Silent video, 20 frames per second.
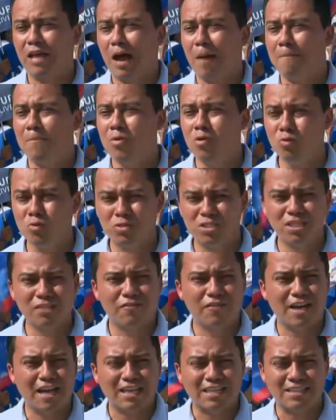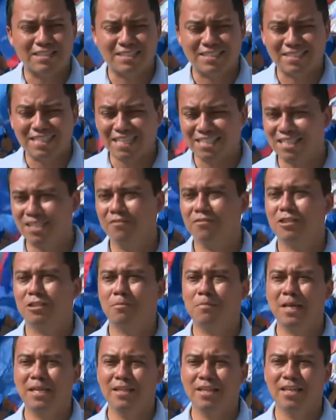abusive, excessive
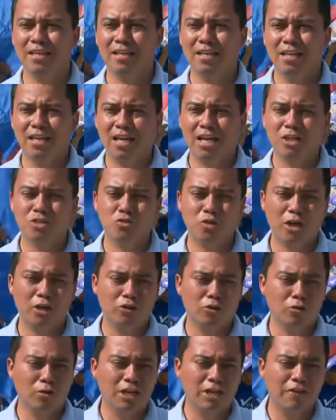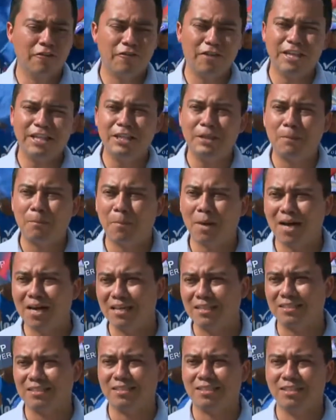spending and trying to live in the
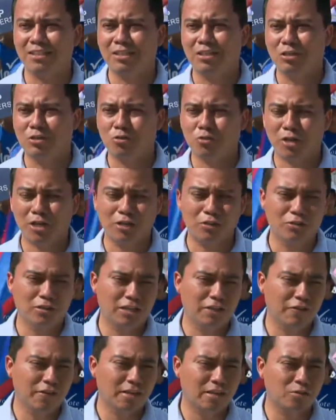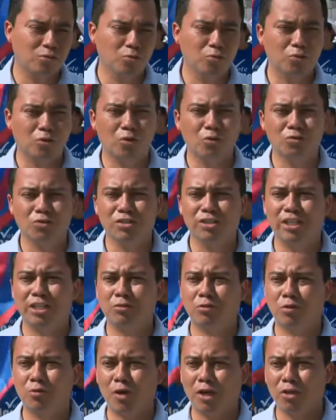past, trying to live in a
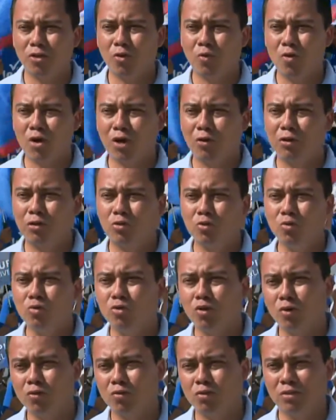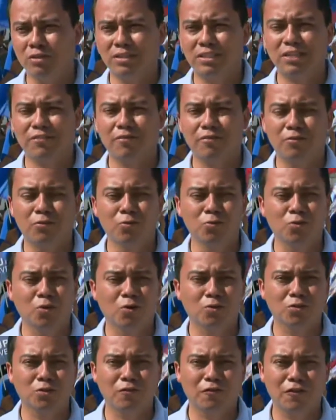2008 and right now we are in
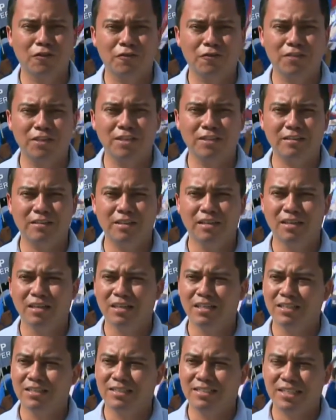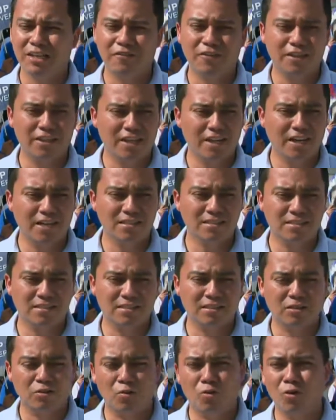2015, seven
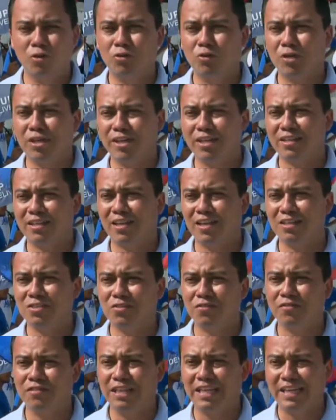years going to eight years of